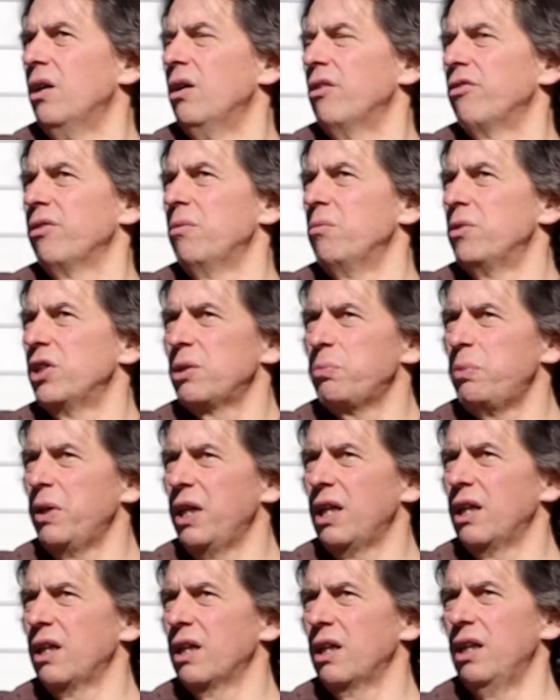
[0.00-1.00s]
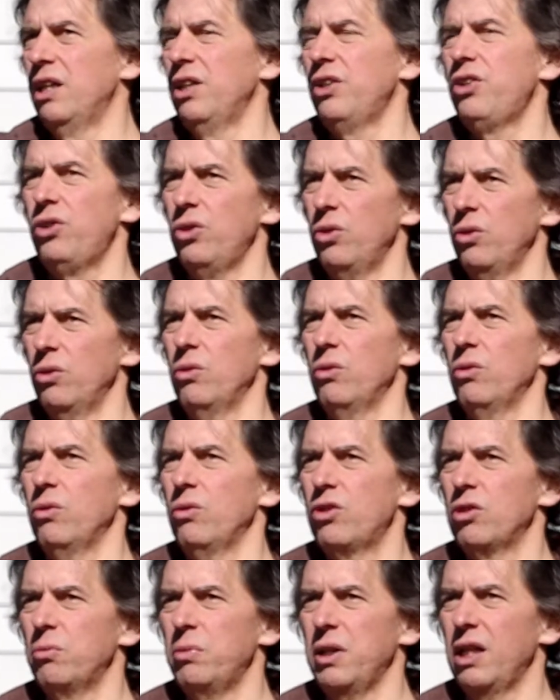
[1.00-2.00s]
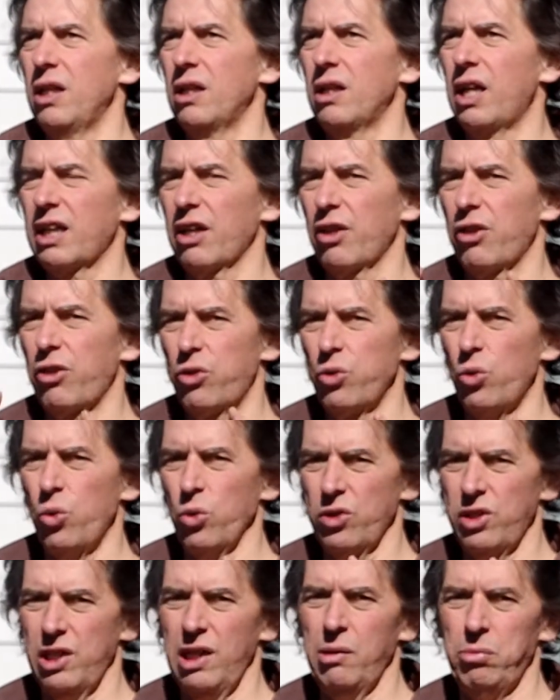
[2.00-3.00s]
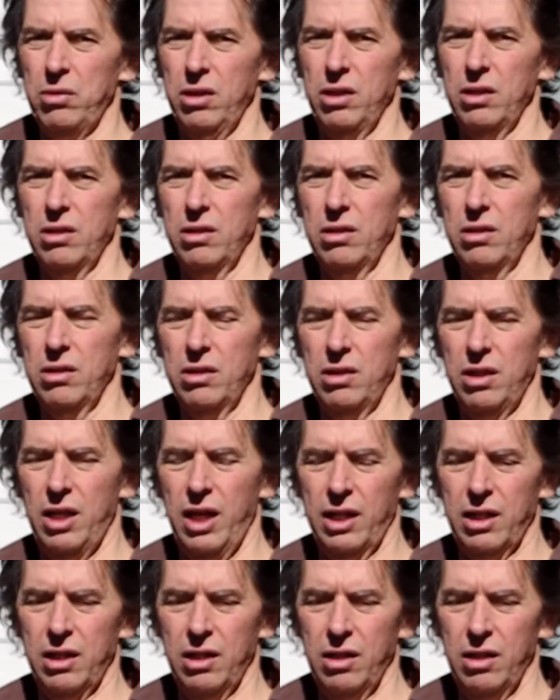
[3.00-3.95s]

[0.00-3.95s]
from just being an issue to being like a thought template, like